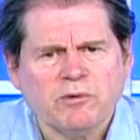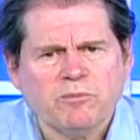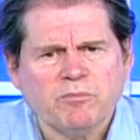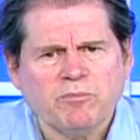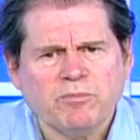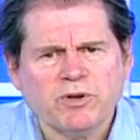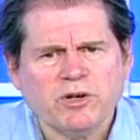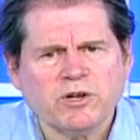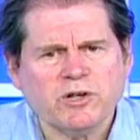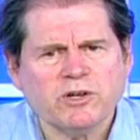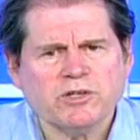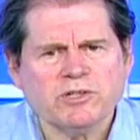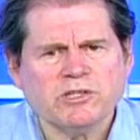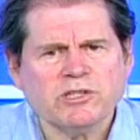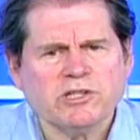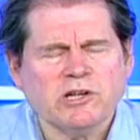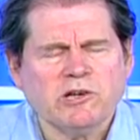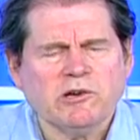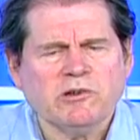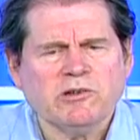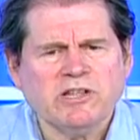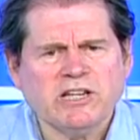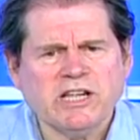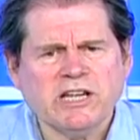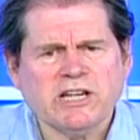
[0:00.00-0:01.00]
Because
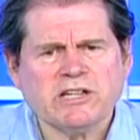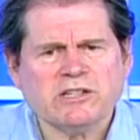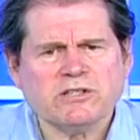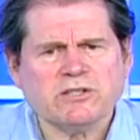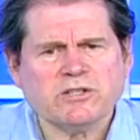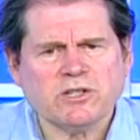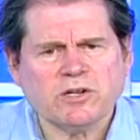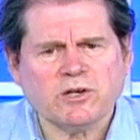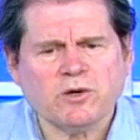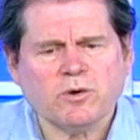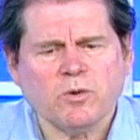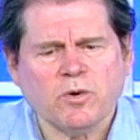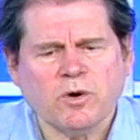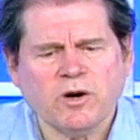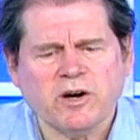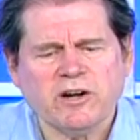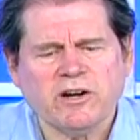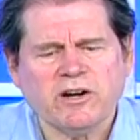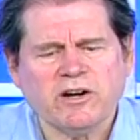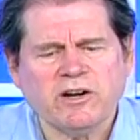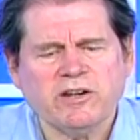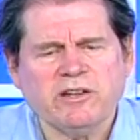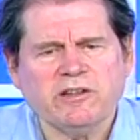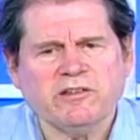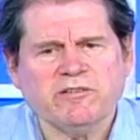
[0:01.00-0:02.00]
yes, the
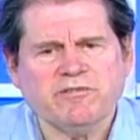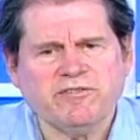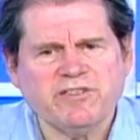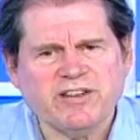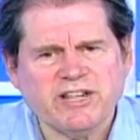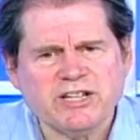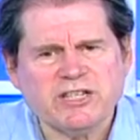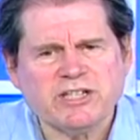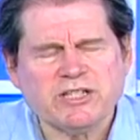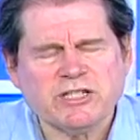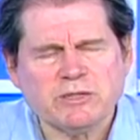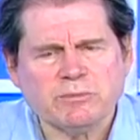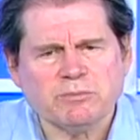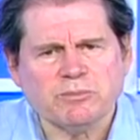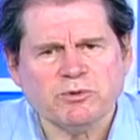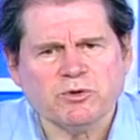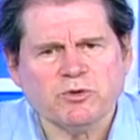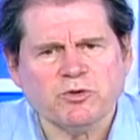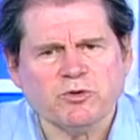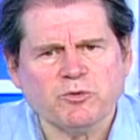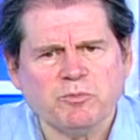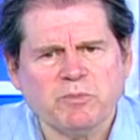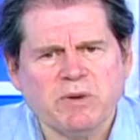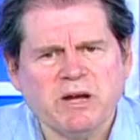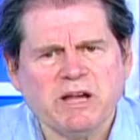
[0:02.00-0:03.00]
quantity of
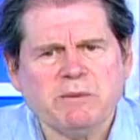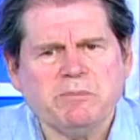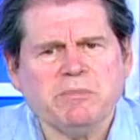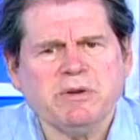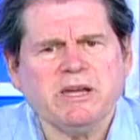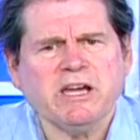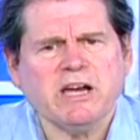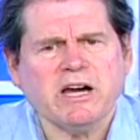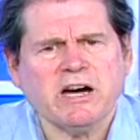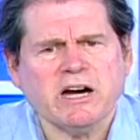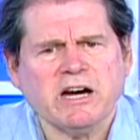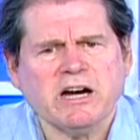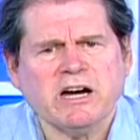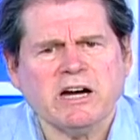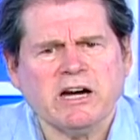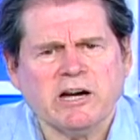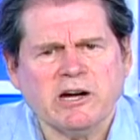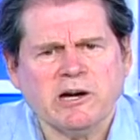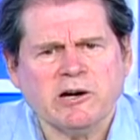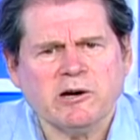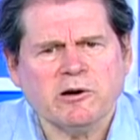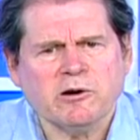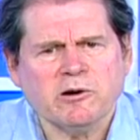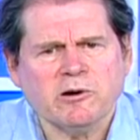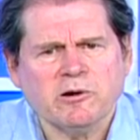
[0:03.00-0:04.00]
vegetables may be
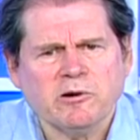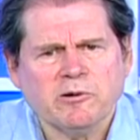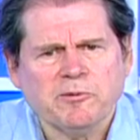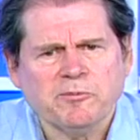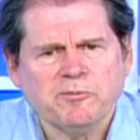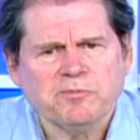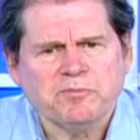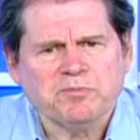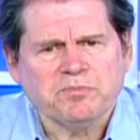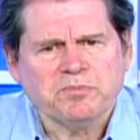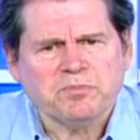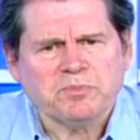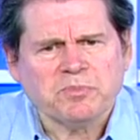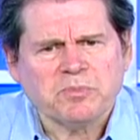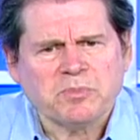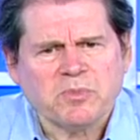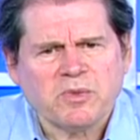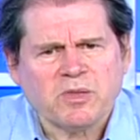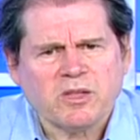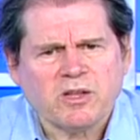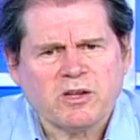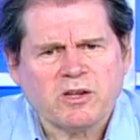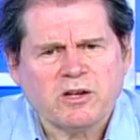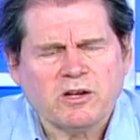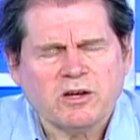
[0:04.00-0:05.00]
higher
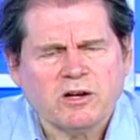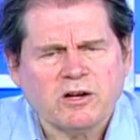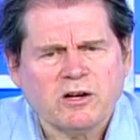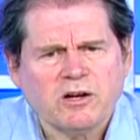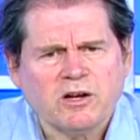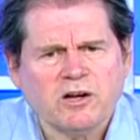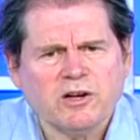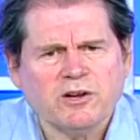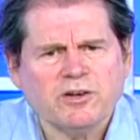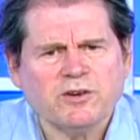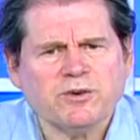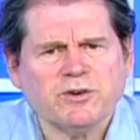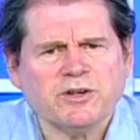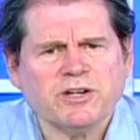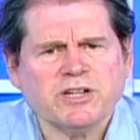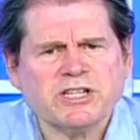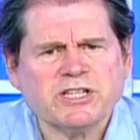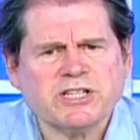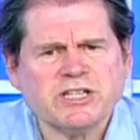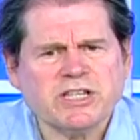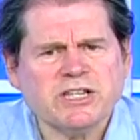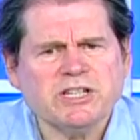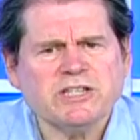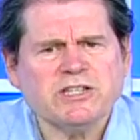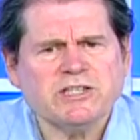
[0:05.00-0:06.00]
under
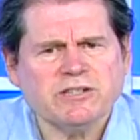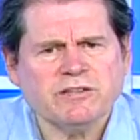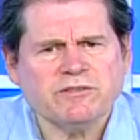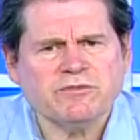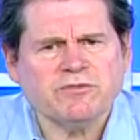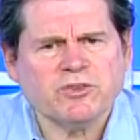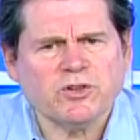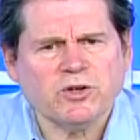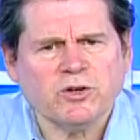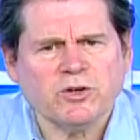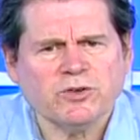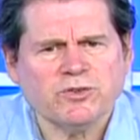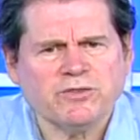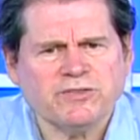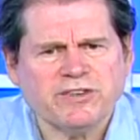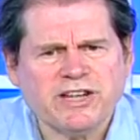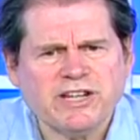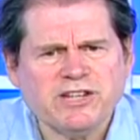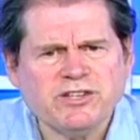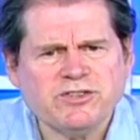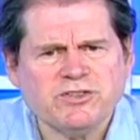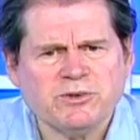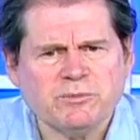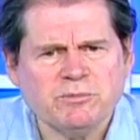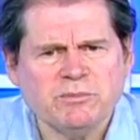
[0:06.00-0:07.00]
extensive
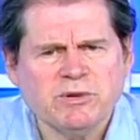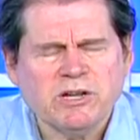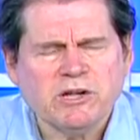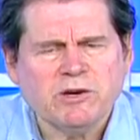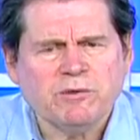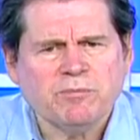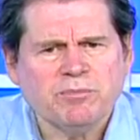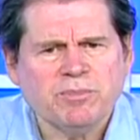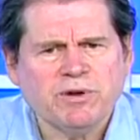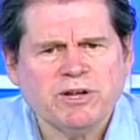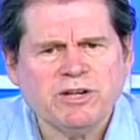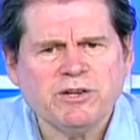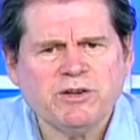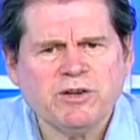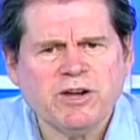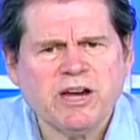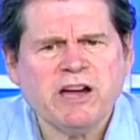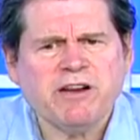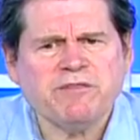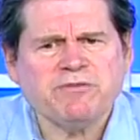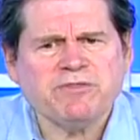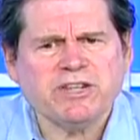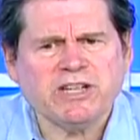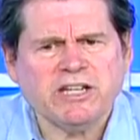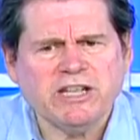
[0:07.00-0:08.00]
cultivation, but you
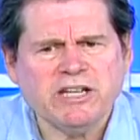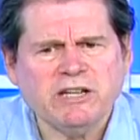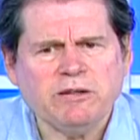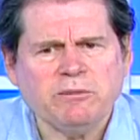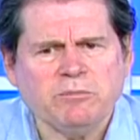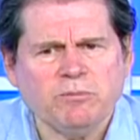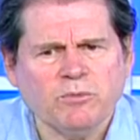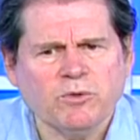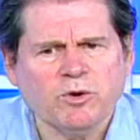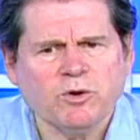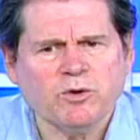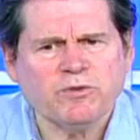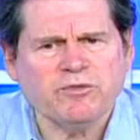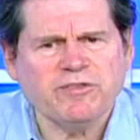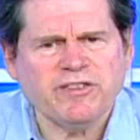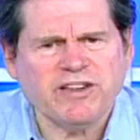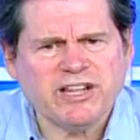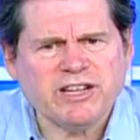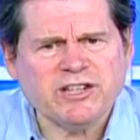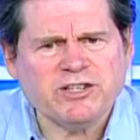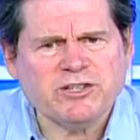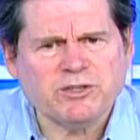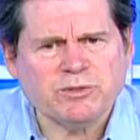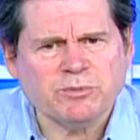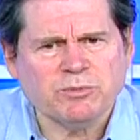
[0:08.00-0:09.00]
have to eat more
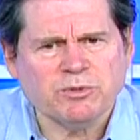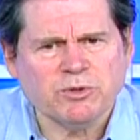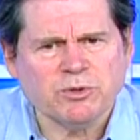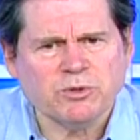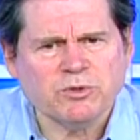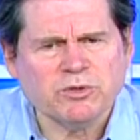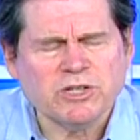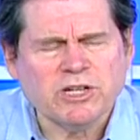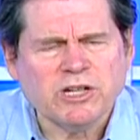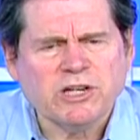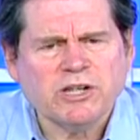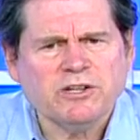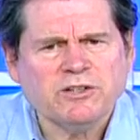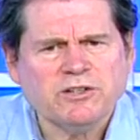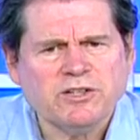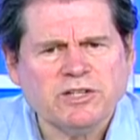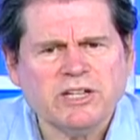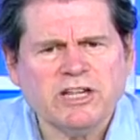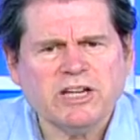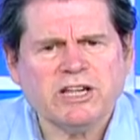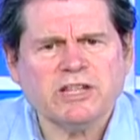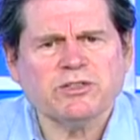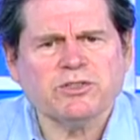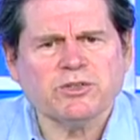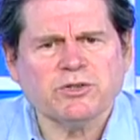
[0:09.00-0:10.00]
vegetables to
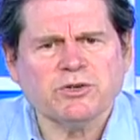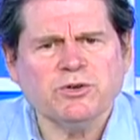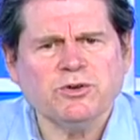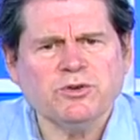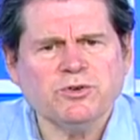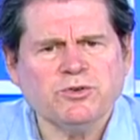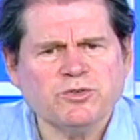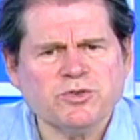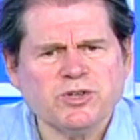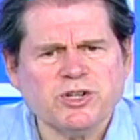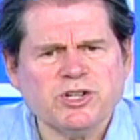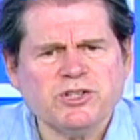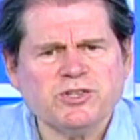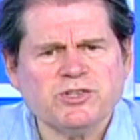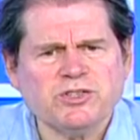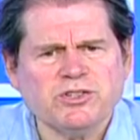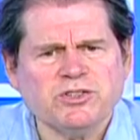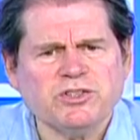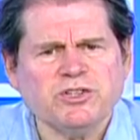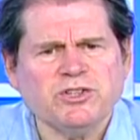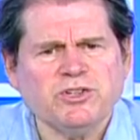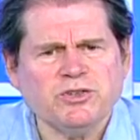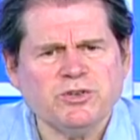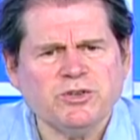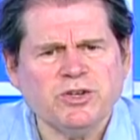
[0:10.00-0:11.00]
get the nutrition
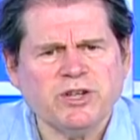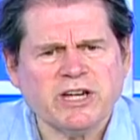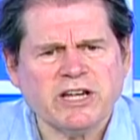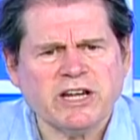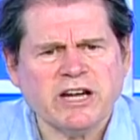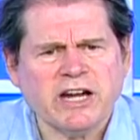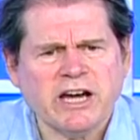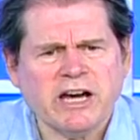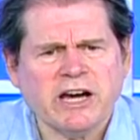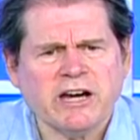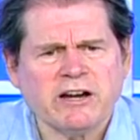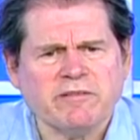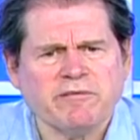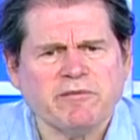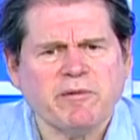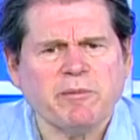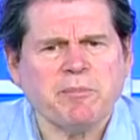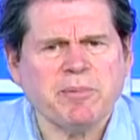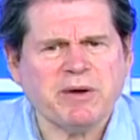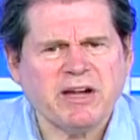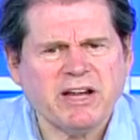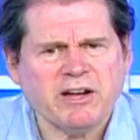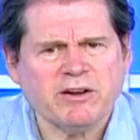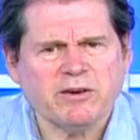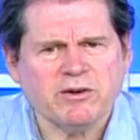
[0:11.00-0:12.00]
that you get out of a
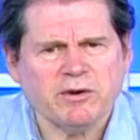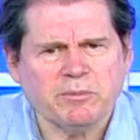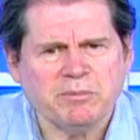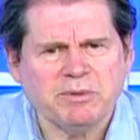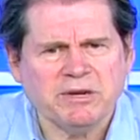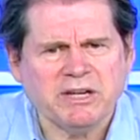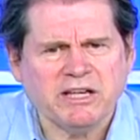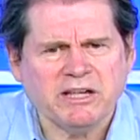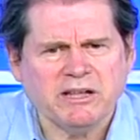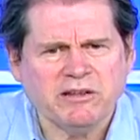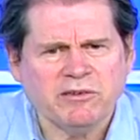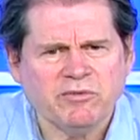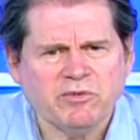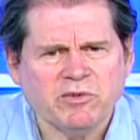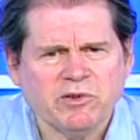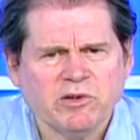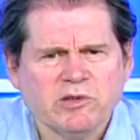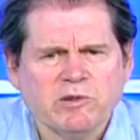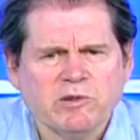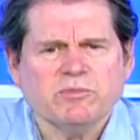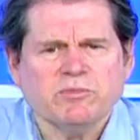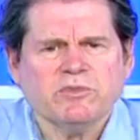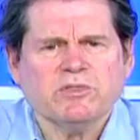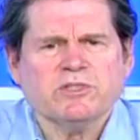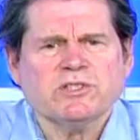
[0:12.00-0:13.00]
pound of beef.
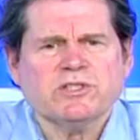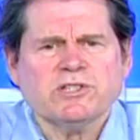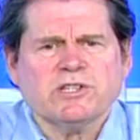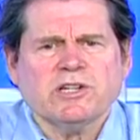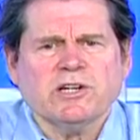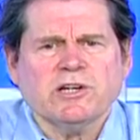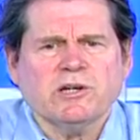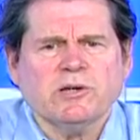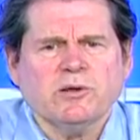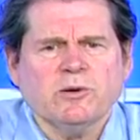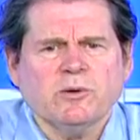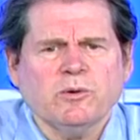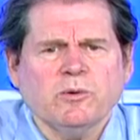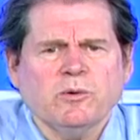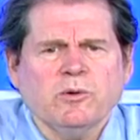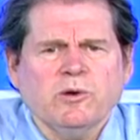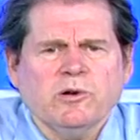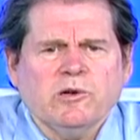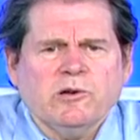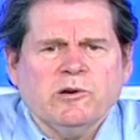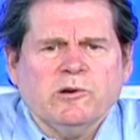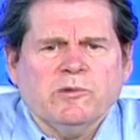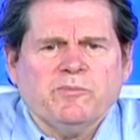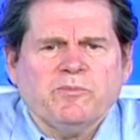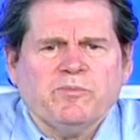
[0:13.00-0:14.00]
So,
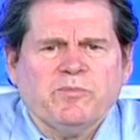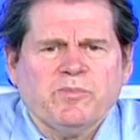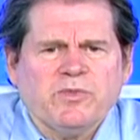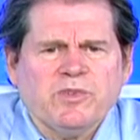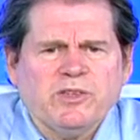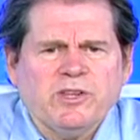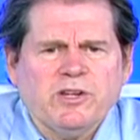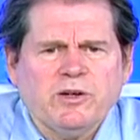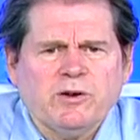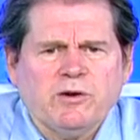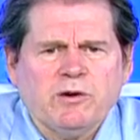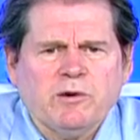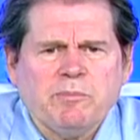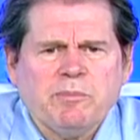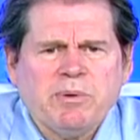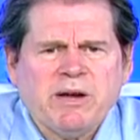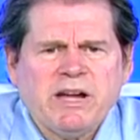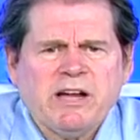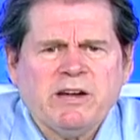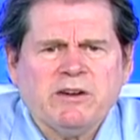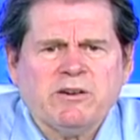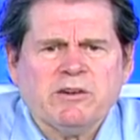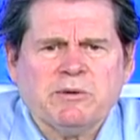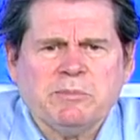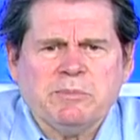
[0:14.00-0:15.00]
you know, a
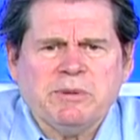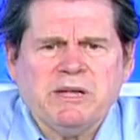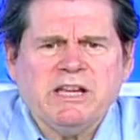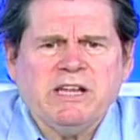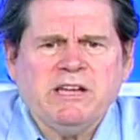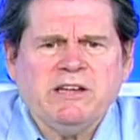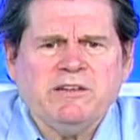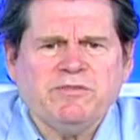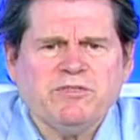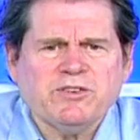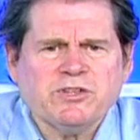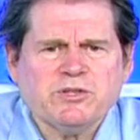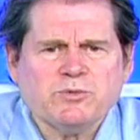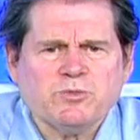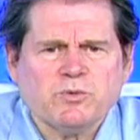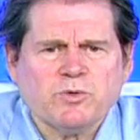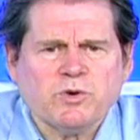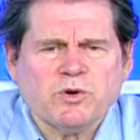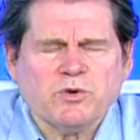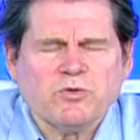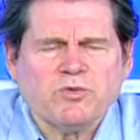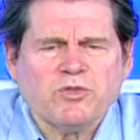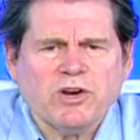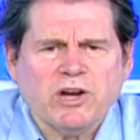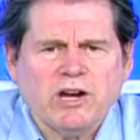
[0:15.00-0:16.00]
pound of beef is
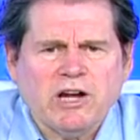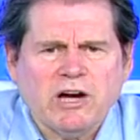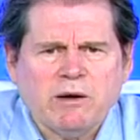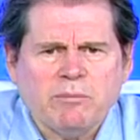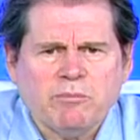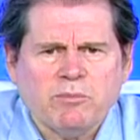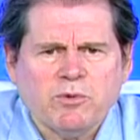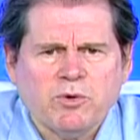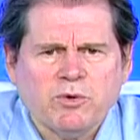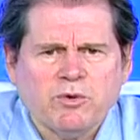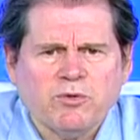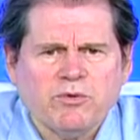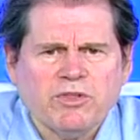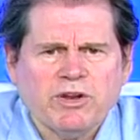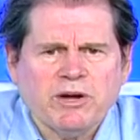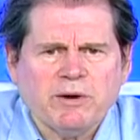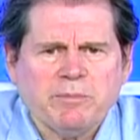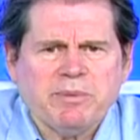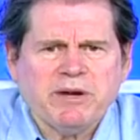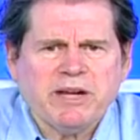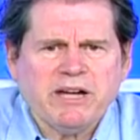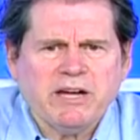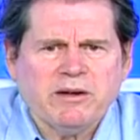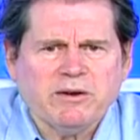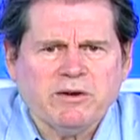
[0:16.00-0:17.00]
worth a lot more than a
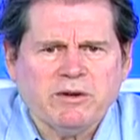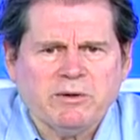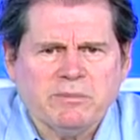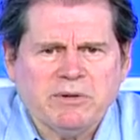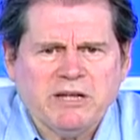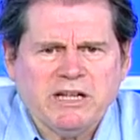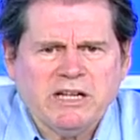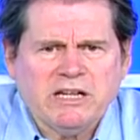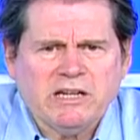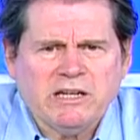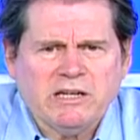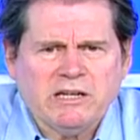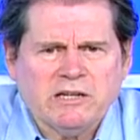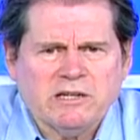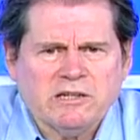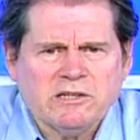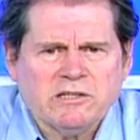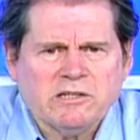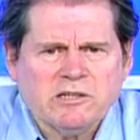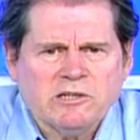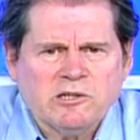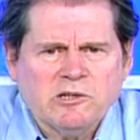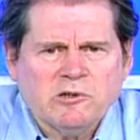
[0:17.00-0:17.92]
pound of beans.